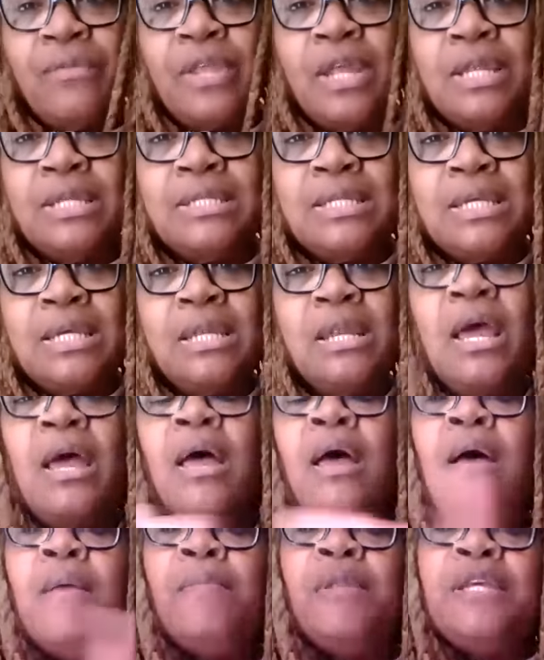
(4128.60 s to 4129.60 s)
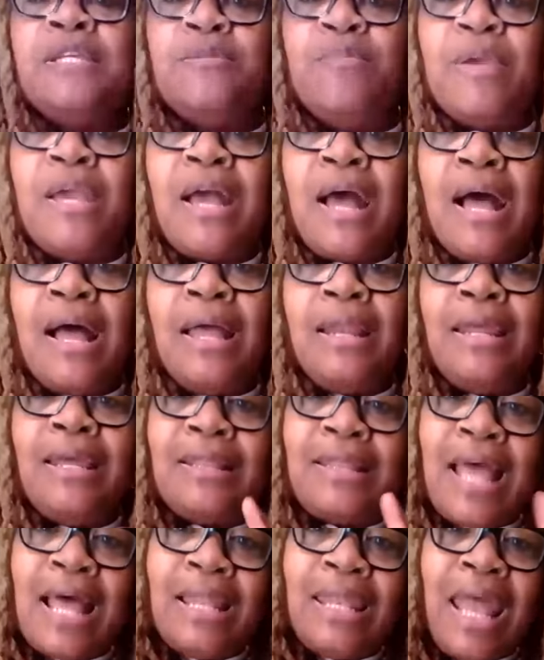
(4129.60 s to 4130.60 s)
that it did, please be kind. Hit
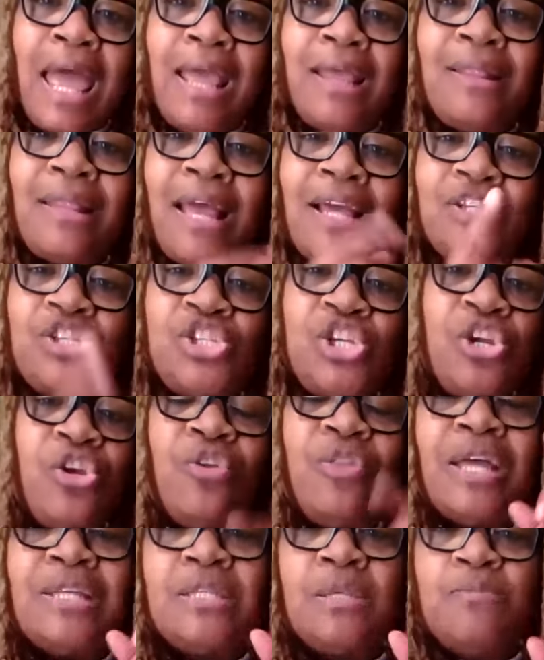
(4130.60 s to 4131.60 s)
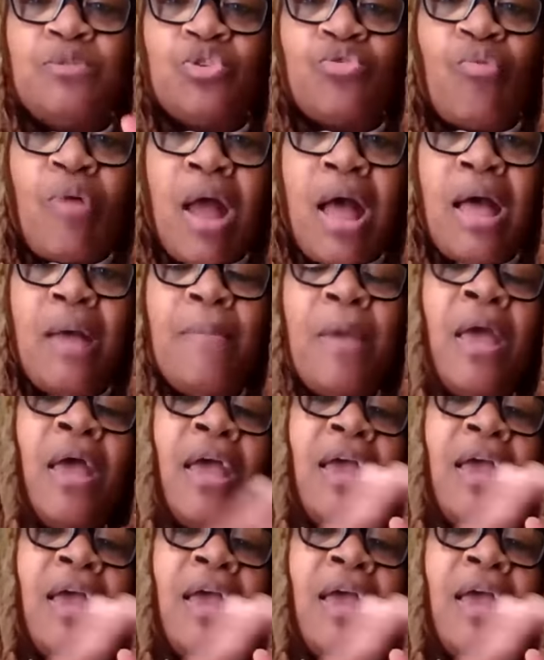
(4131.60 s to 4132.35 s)
that like, that share, that subscribe,